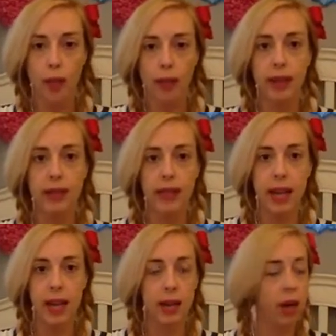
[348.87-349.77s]
let's
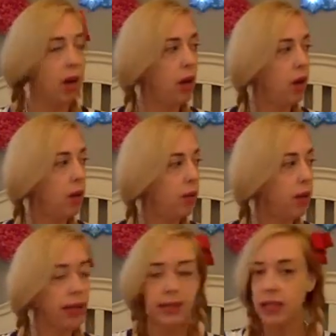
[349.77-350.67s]
get
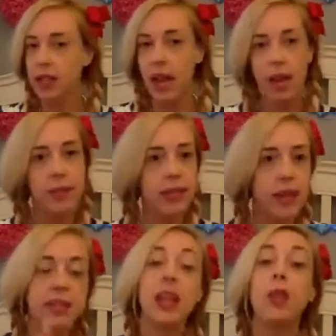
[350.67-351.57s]
the
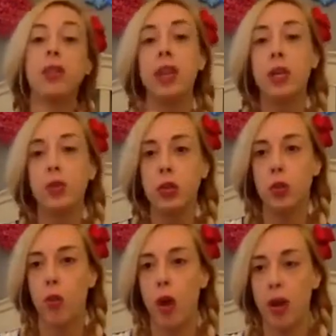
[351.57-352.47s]
Amazon Seller
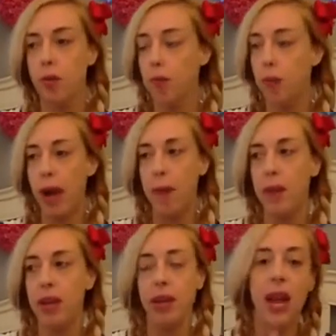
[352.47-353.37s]
Central one poppin',